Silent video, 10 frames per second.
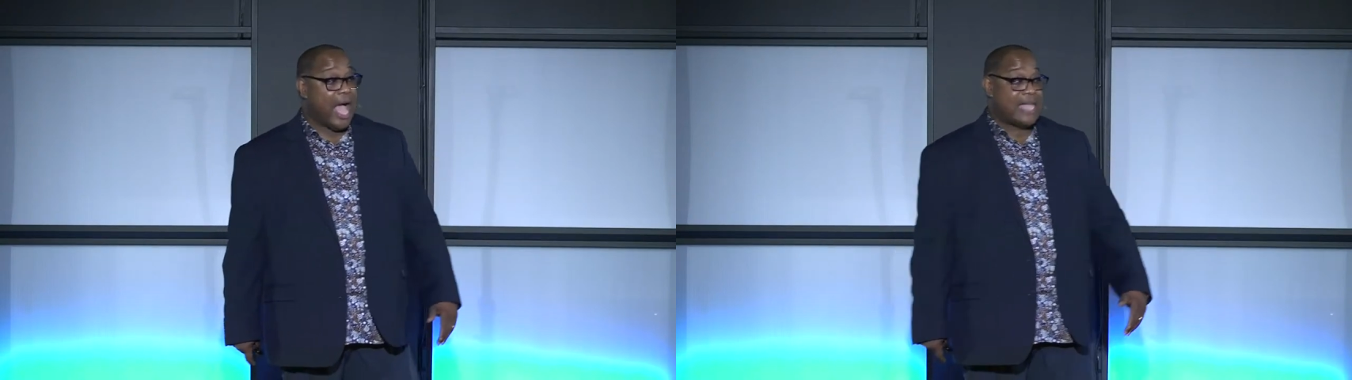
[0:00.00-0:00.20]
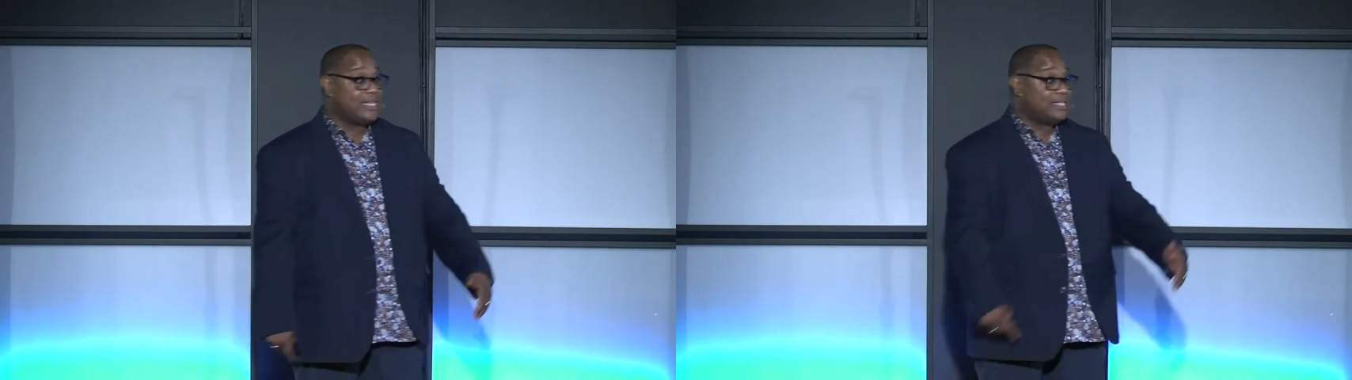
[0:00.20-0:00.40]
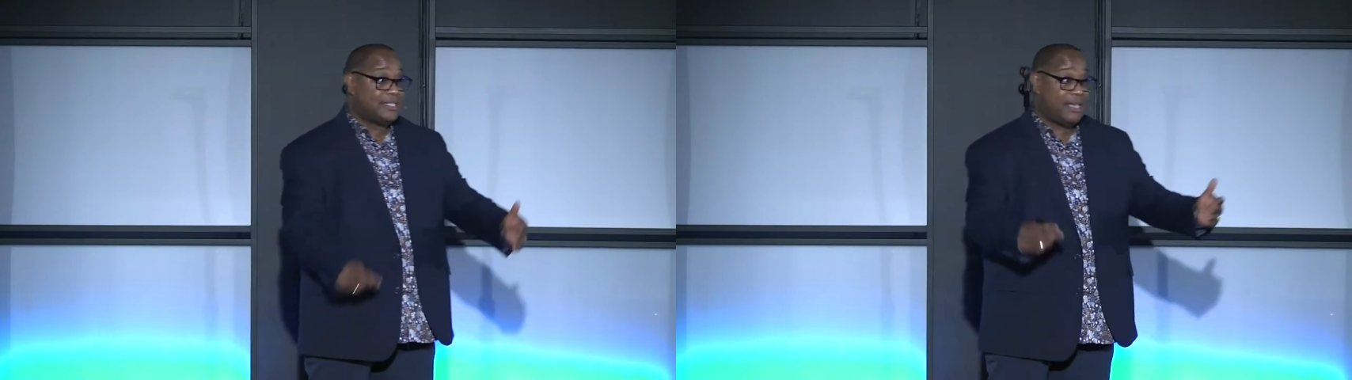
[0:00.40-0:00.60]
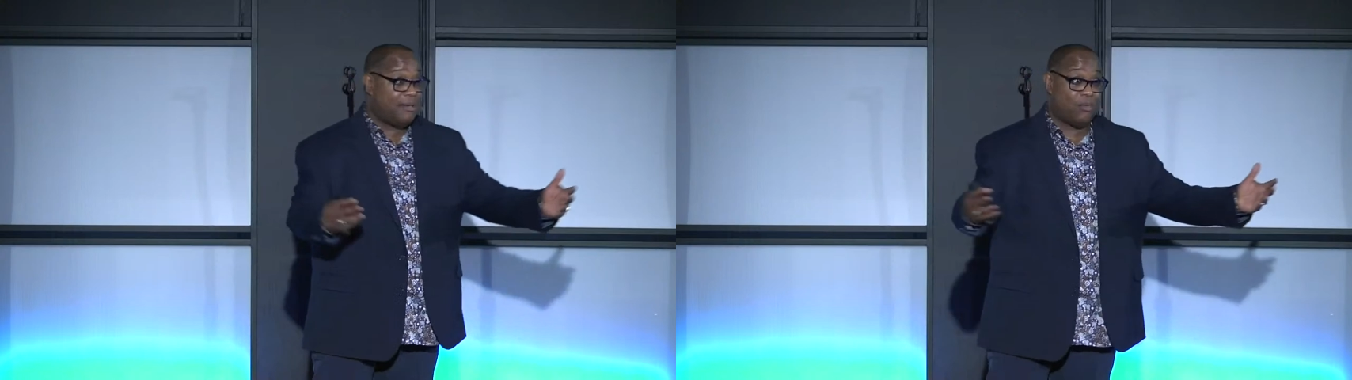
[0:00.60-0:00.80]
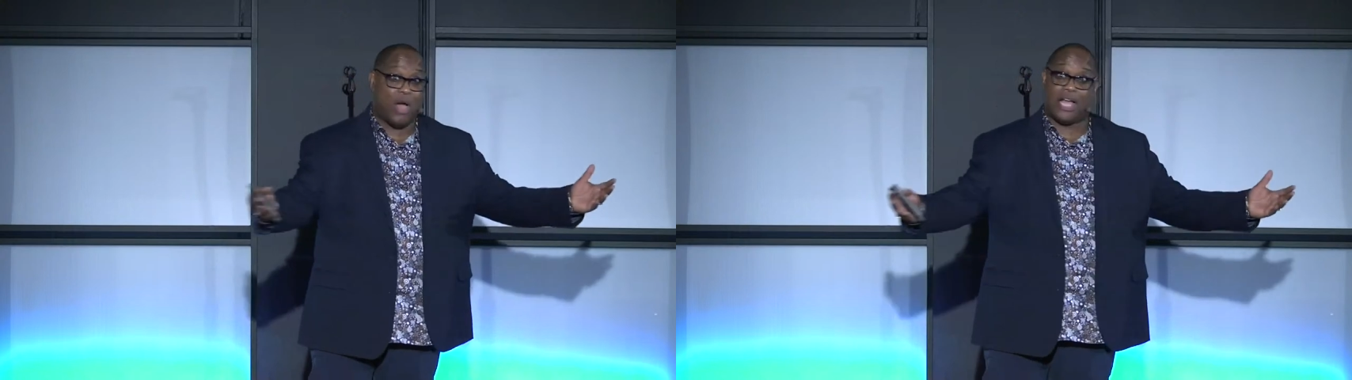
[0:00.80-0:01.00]
I can
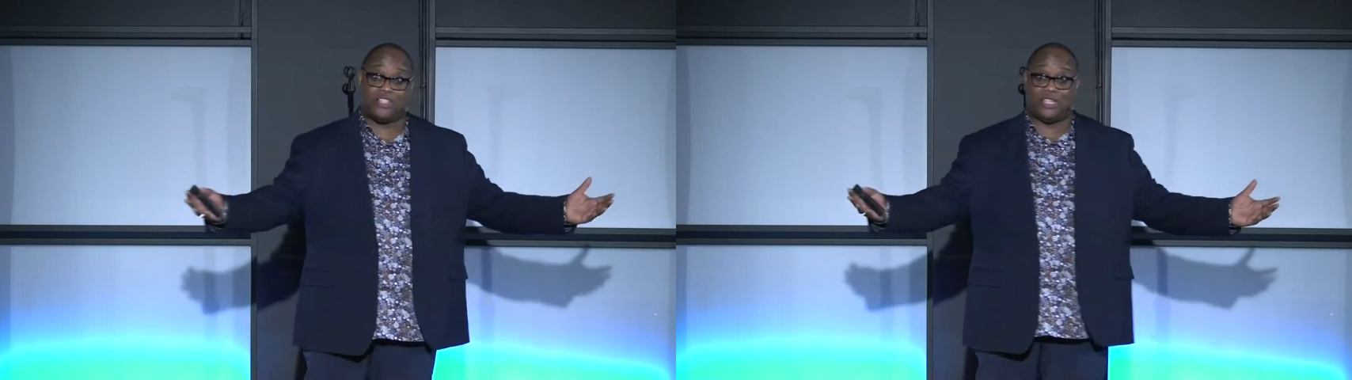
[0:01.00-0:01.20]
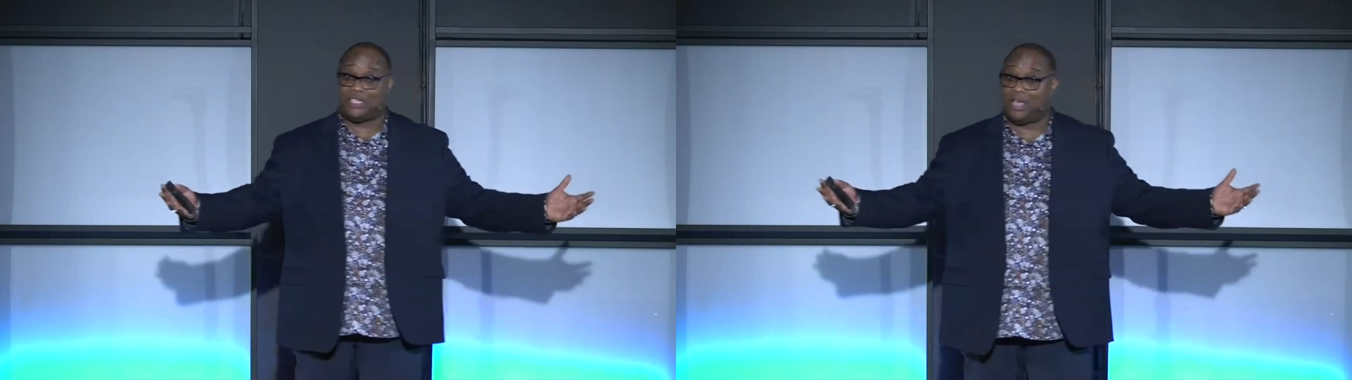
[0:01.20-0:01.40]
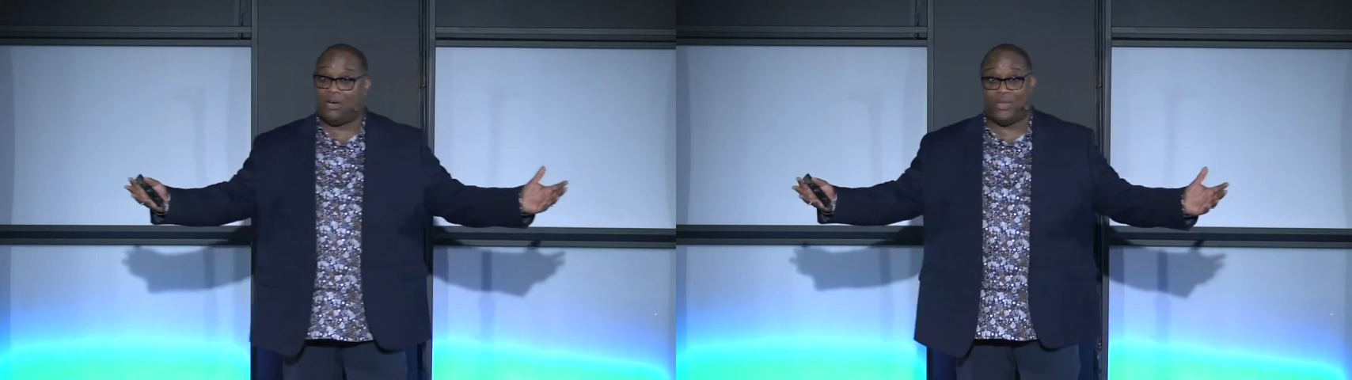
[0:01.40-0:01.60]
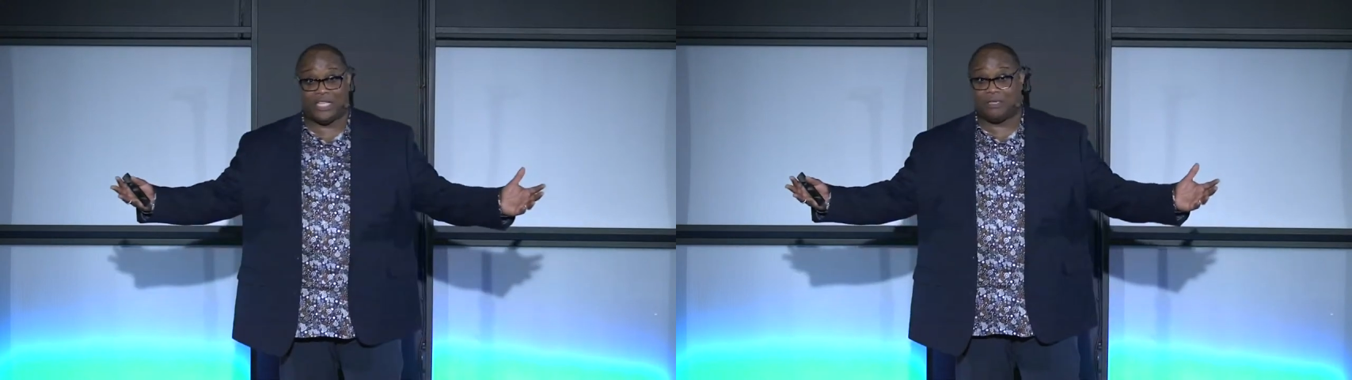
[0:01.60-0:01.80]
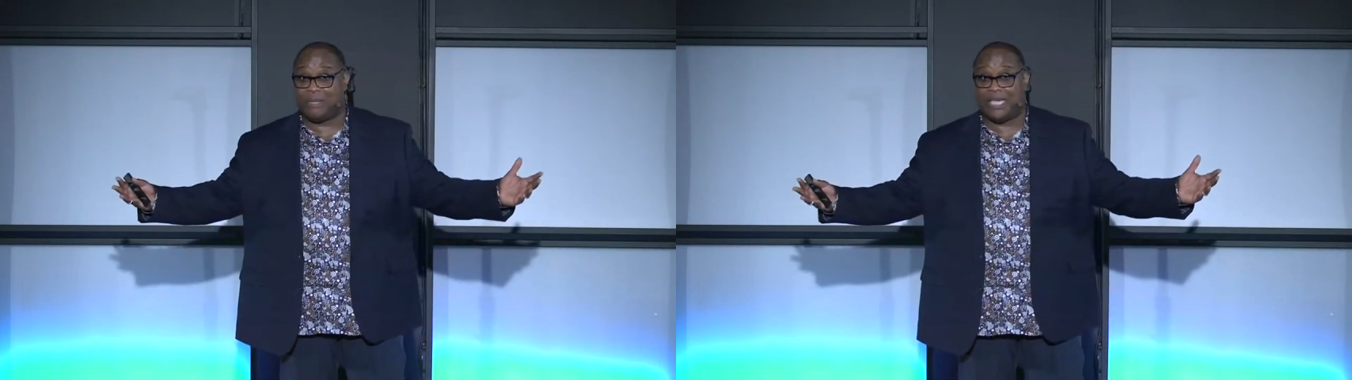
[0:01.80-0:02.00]
sit and watch and say, oh,
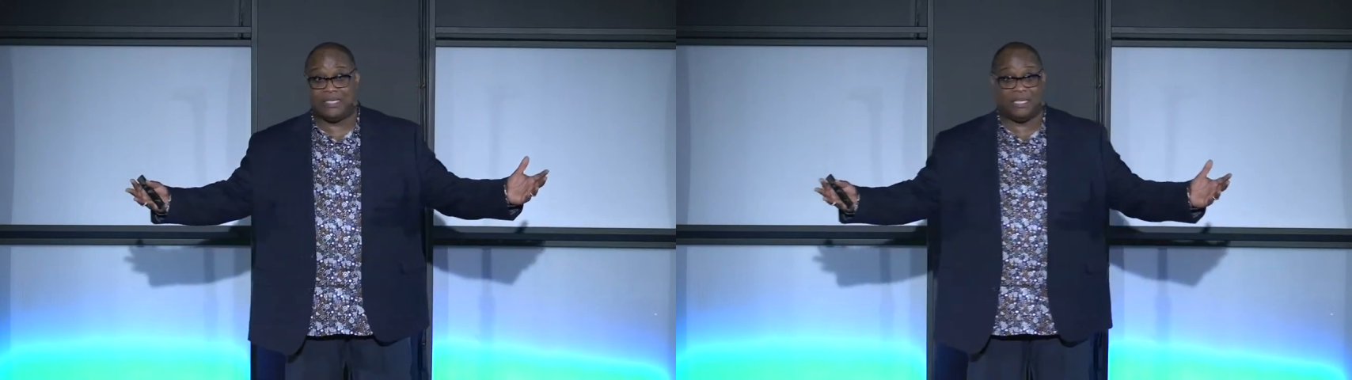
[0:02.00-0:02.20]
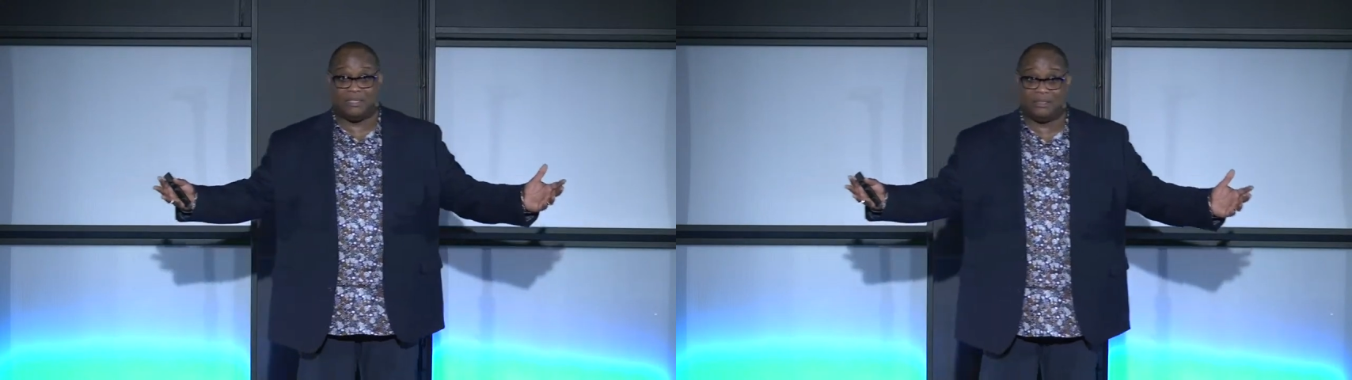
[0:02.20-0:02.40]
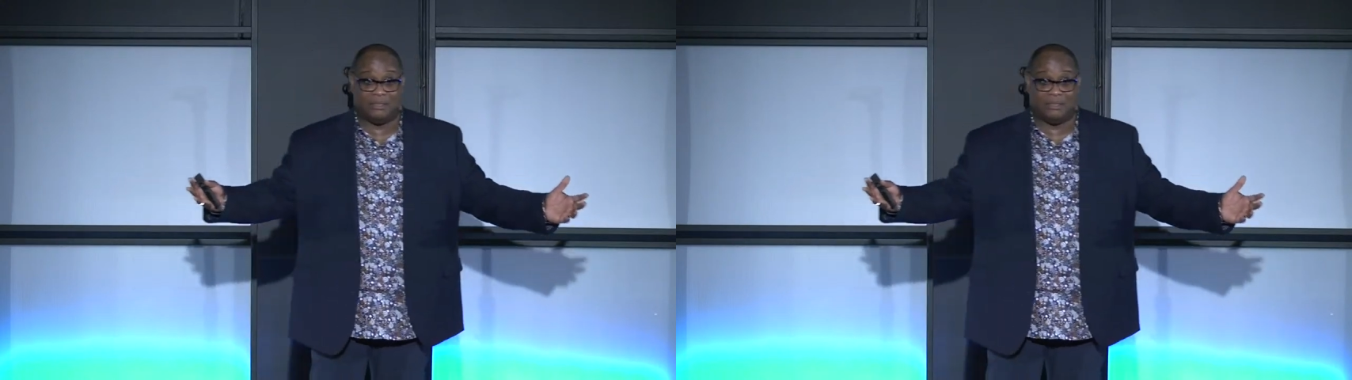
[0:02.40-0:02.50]
that's amazing.